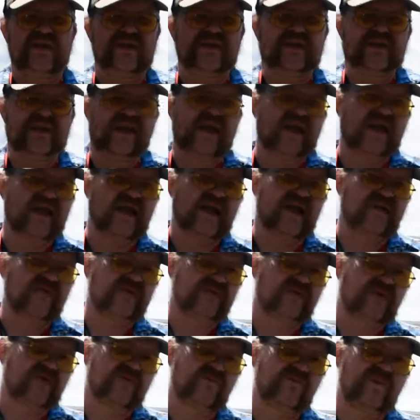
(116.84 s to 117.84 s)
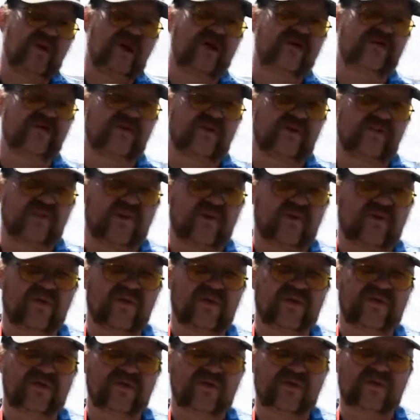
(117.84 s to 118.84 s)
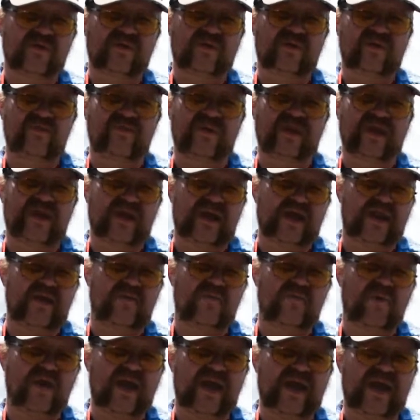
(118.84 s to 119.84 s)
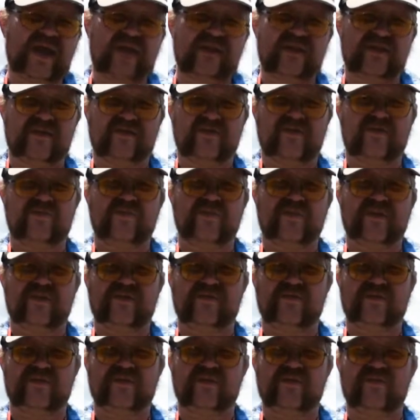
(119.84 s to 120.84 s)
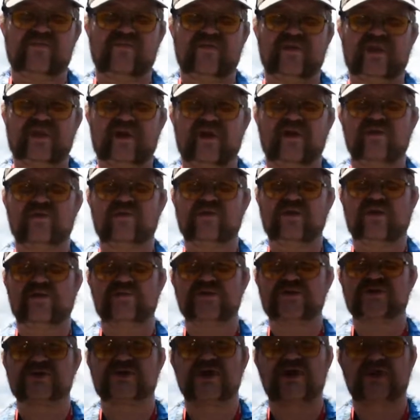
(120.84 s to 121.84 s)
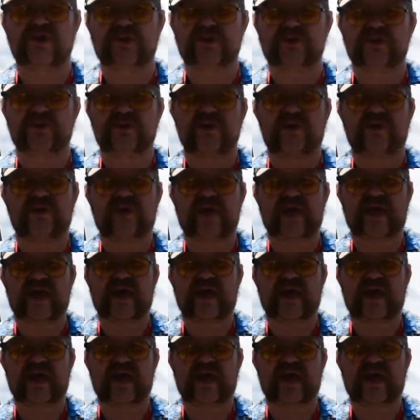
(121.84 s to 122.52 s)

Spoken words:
Nikon's not sponsoring me or endorsing me in any way and isn't sponsoring this video, so I'm just going to let you know that